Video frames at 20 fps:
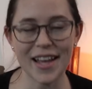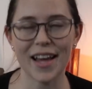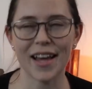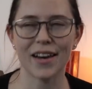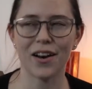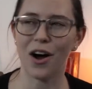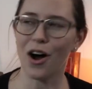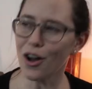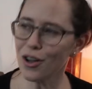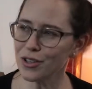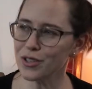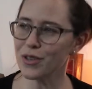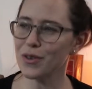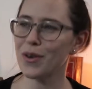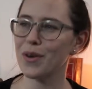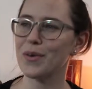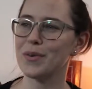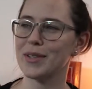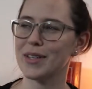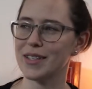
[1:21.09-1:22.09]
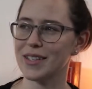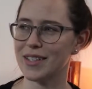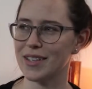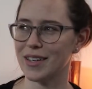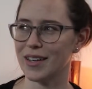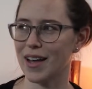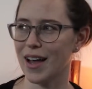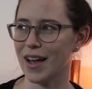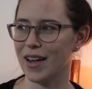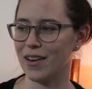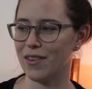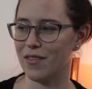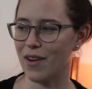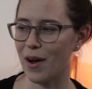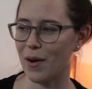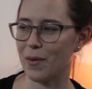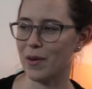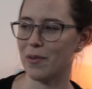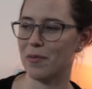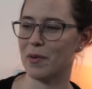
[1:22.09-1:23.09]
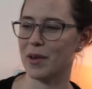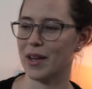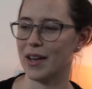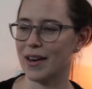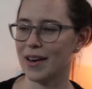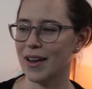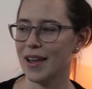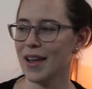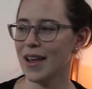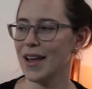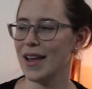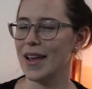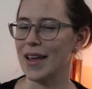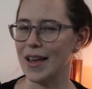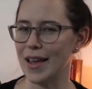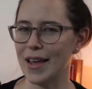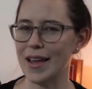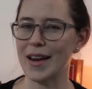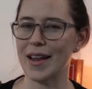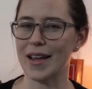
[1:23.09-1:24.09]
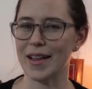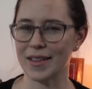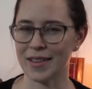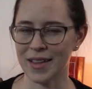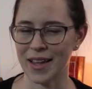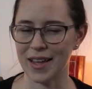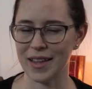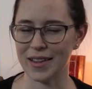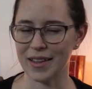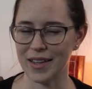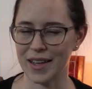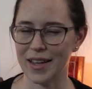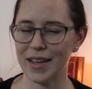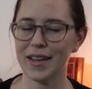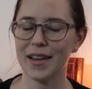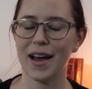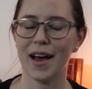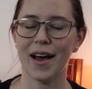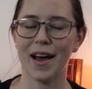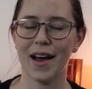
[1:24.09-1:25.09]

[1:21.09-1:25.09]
and also goes into kind of how we've been eating lately.